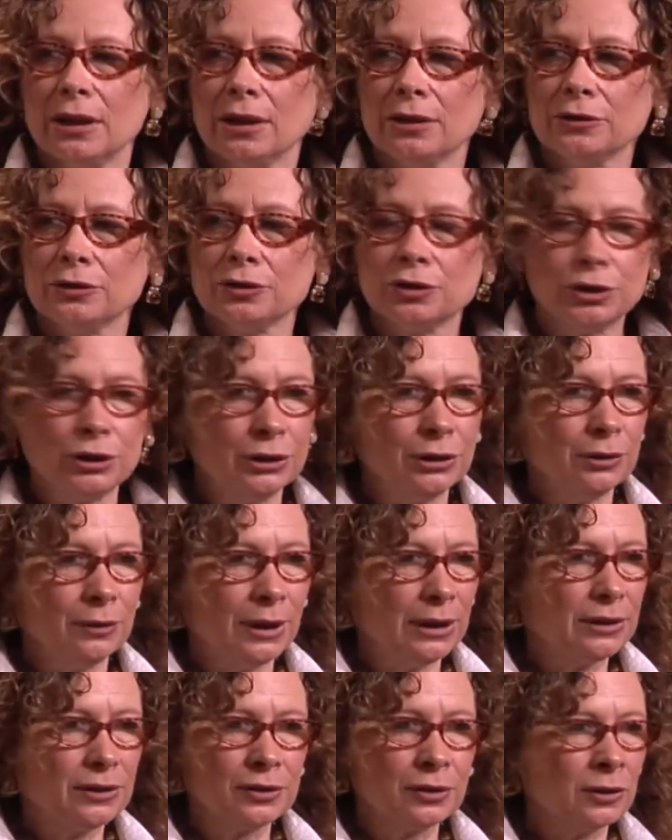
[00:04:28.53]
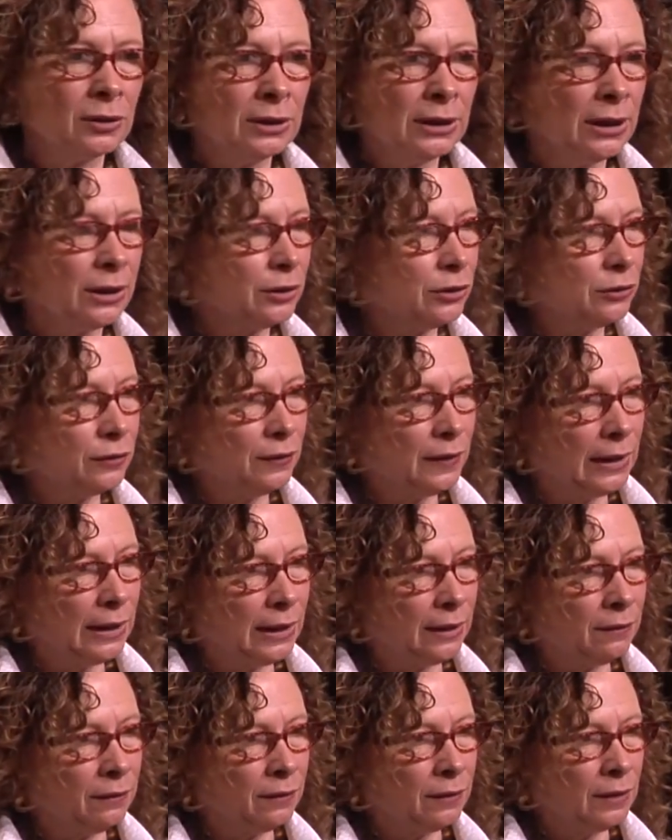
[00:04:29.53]
under two and certainly under five.
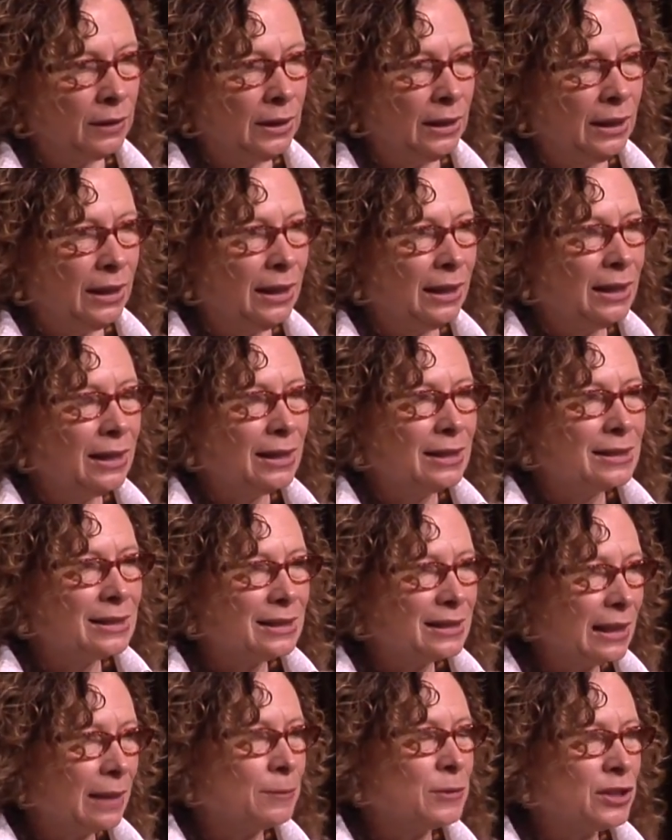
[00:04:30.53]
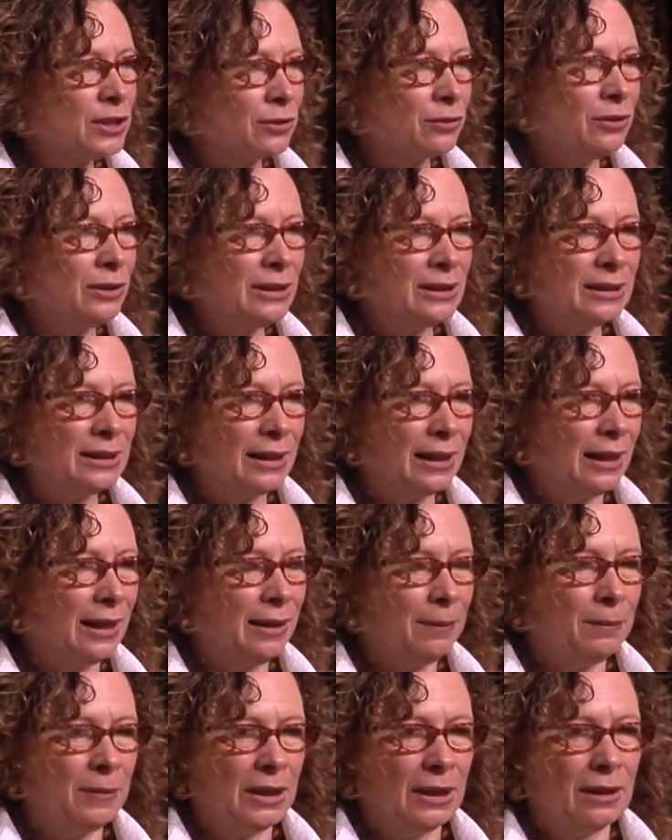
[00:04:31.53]
Some screen
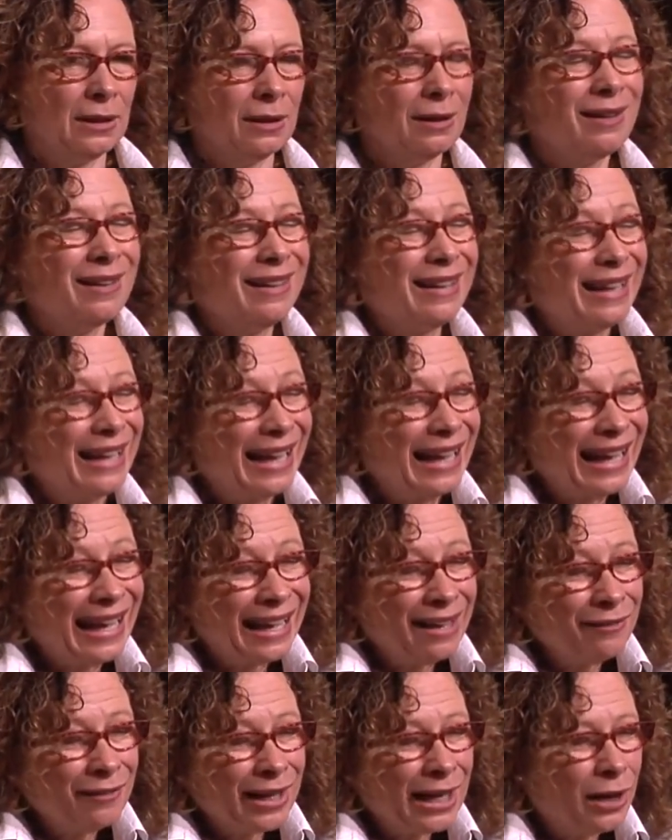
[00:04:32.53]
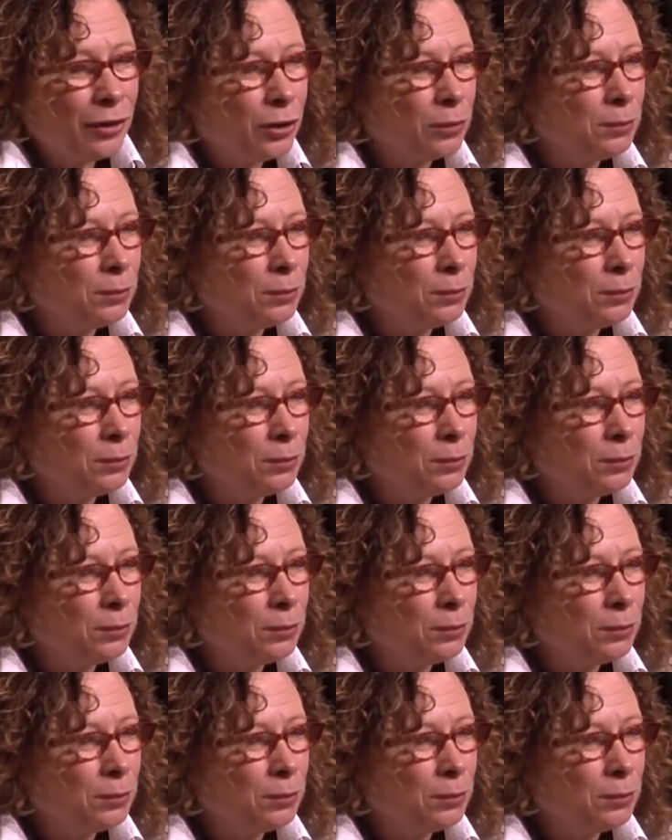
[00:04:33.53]
time, a half hour